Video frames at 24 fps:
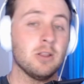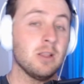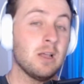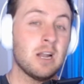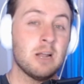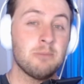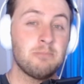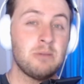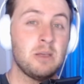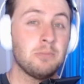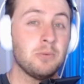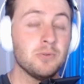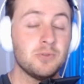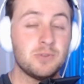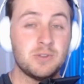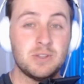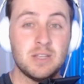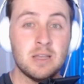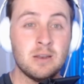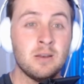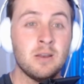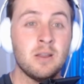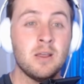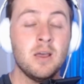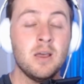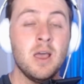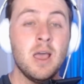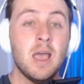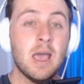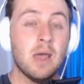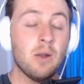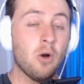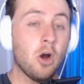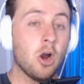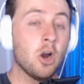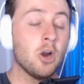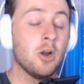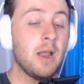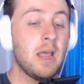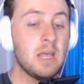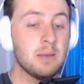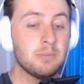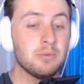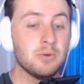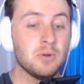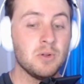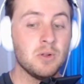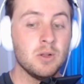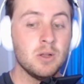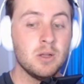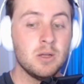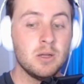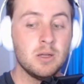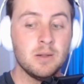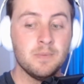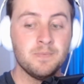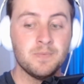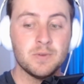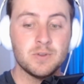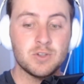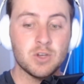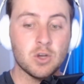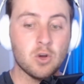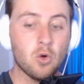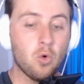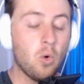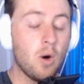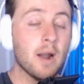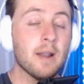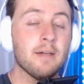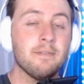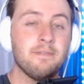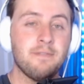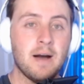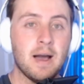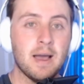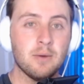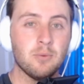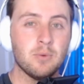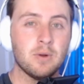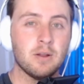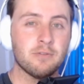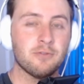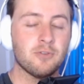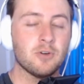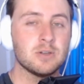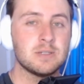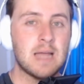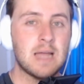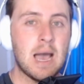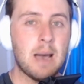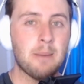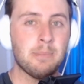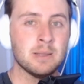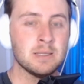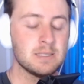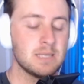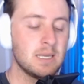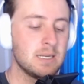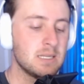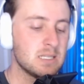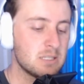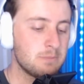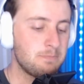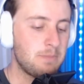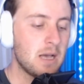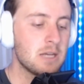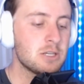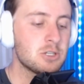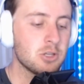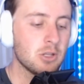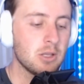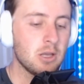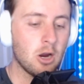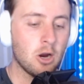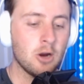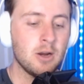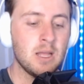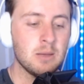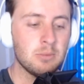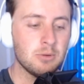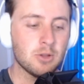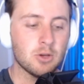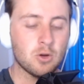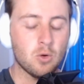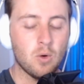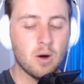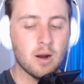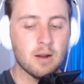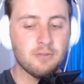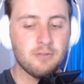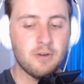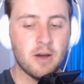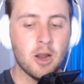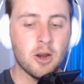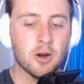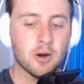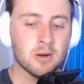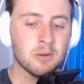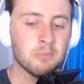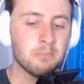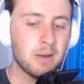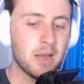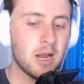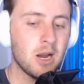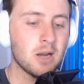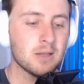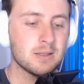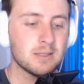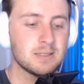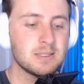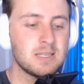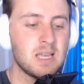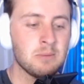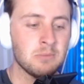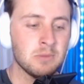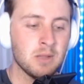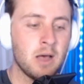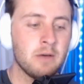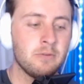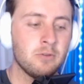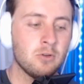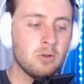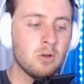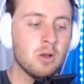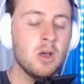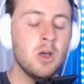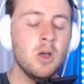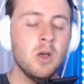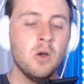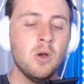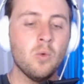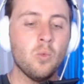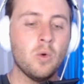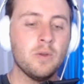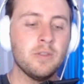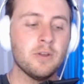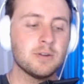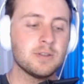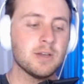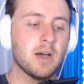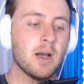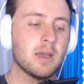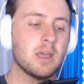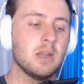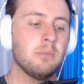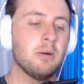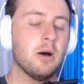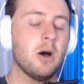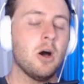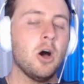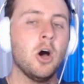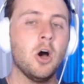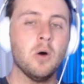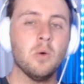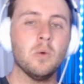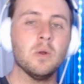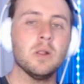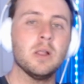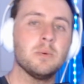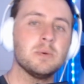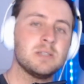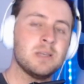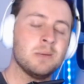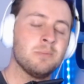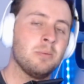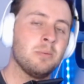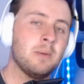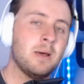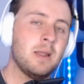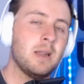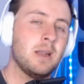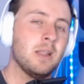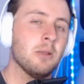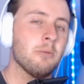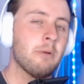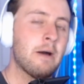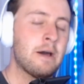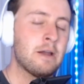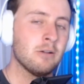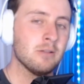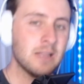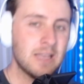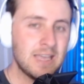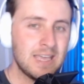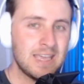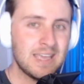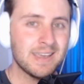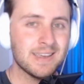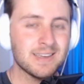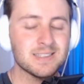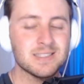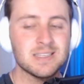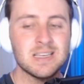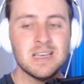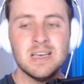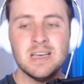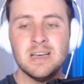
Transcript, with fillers: A lot of people didn't and aren't able to quantify when it first happens, and especially aren't able to quantify or compare at the same level when they're talking about, oh, well, it was implemented in the minor leagues